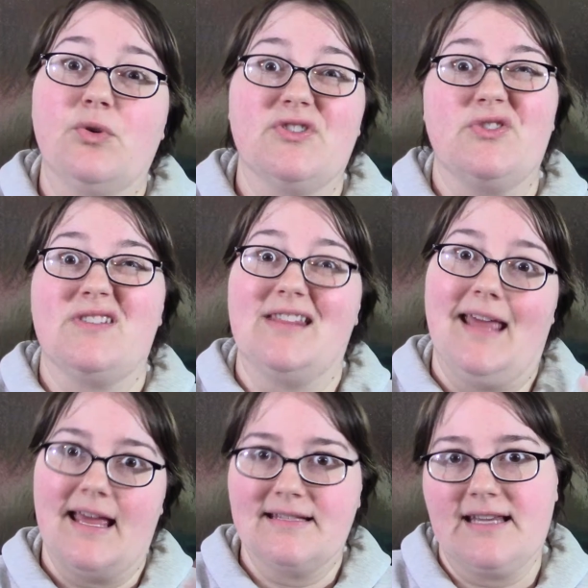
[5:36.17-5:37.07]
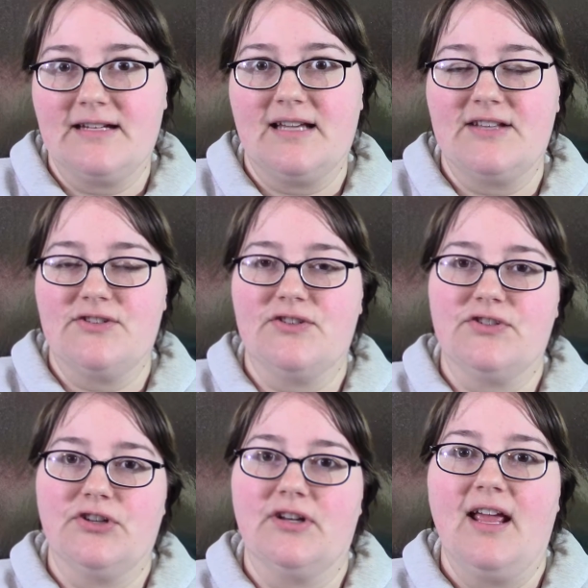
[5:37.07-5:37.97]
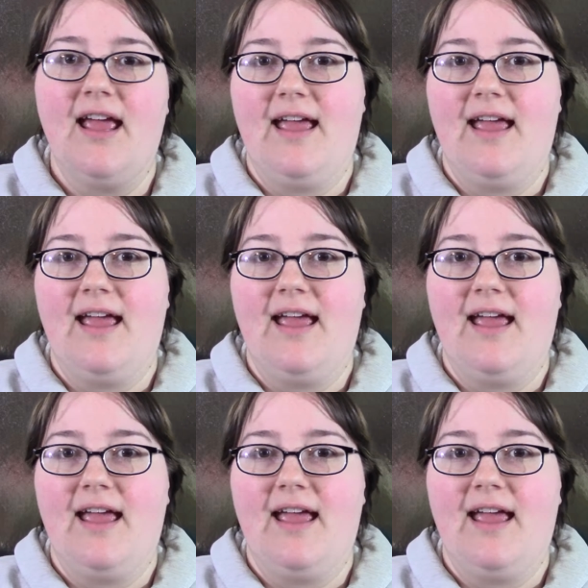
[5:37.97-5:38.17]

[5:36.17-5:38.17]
course, using the hand sanitizer is good,